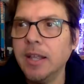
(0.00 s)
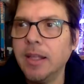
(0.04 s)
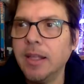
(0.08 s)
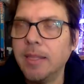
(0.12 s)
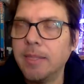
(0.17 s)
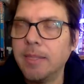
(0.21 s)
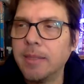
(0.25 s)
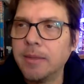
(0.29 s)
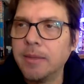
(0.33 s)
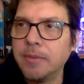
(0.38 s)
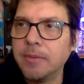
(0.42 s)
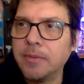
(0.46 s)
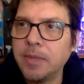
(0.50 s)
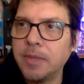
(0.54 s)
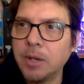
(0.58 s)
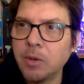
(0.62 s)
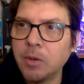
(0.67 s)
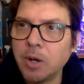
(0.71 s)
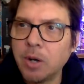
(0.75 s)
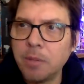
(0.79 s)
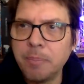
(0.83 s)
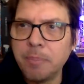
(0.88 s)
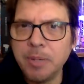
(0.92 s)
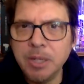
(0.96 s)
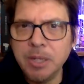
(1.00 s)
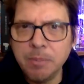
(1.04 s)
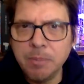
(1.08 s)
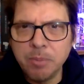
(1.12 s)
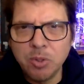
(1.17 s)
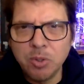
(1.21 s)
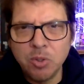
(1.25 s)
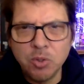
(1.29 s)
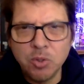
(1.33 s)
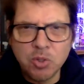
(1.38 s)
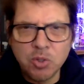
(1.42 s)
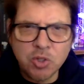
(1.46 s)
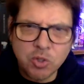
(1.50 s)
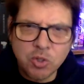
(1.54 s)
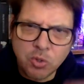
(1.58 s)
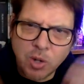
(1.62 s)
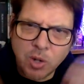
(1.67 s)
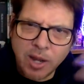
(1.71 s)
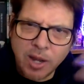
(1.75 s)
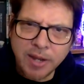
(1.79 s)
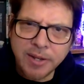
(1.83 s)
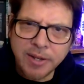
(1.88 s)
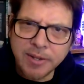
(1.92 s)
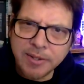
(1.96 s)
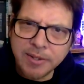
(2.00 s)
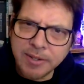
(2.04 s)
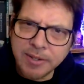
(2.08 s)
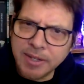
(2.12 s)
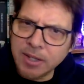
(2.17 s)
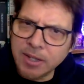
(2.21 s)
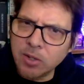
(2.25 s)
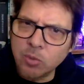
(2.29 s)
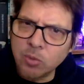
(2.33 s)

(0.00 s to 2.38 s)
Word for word: there are people who try to get